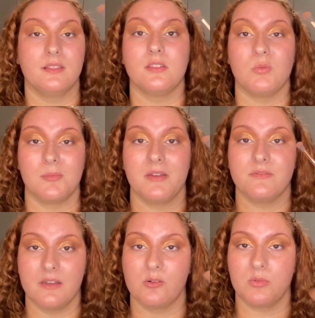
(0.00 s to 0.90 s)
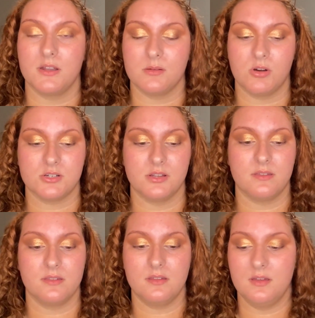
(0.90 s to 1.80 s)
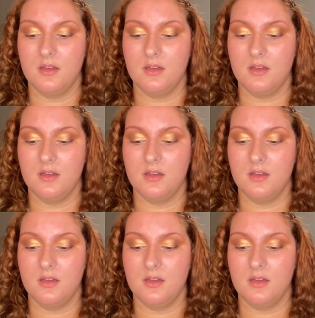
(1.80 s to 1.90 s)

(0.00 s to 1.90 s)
This is one of my favorite blending brushes.